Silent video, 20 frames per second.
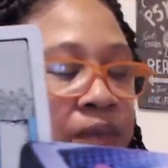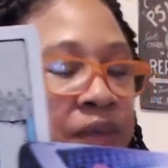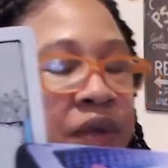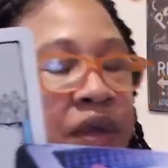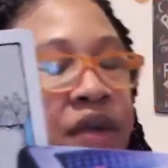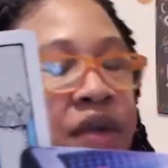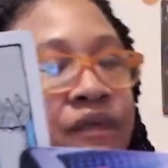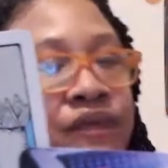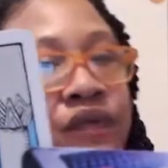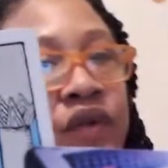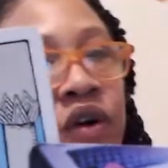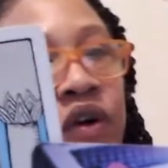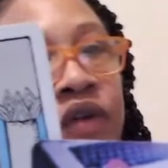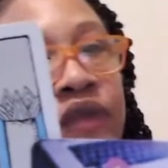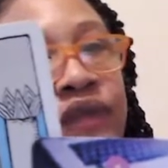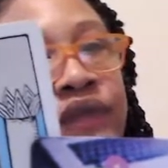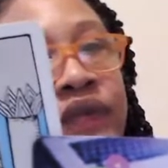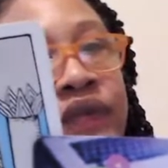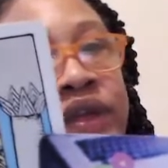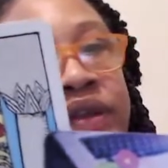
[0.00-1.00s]

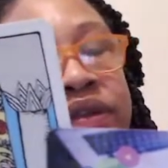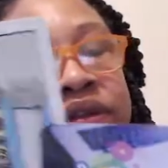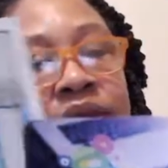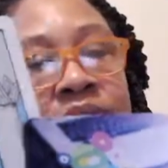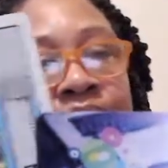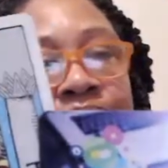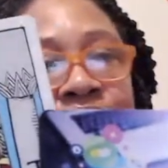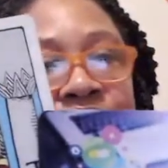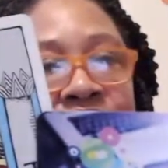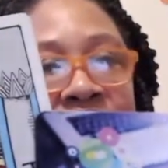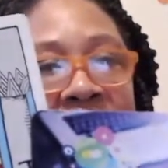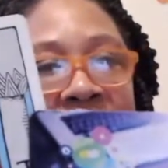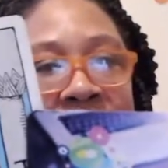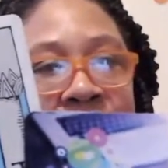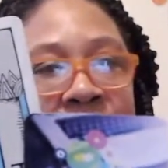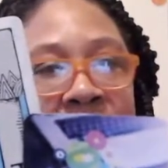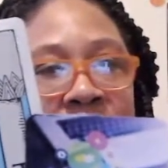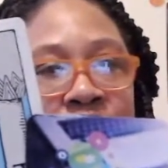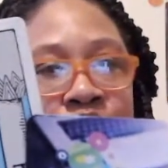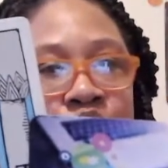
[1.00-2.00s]
involving some
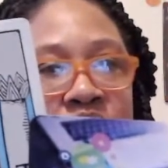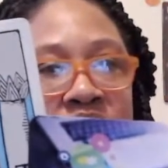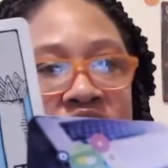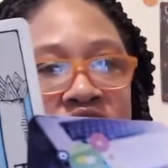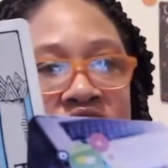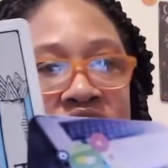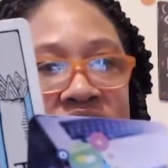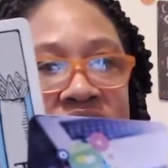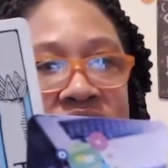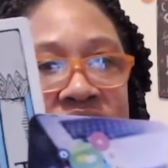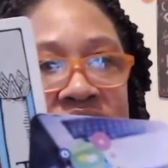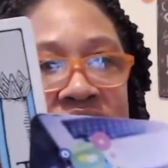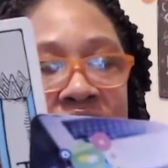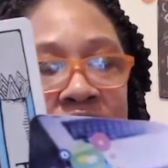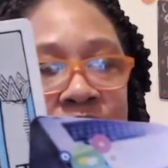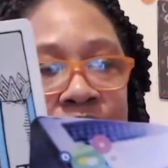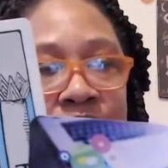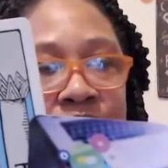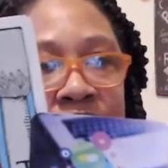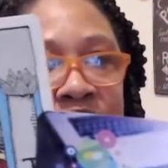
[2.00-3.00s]
family wishes
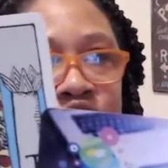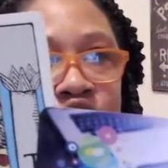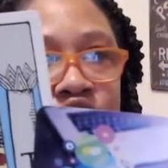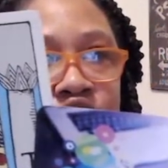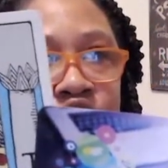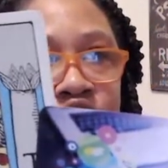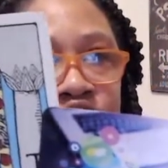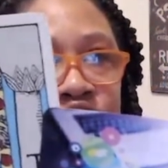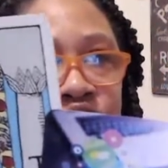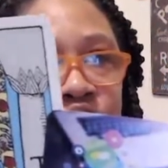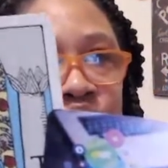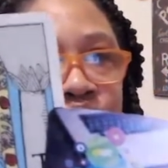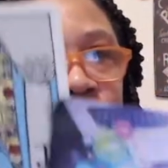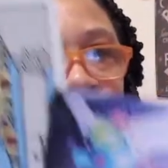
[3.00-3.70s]
coming true.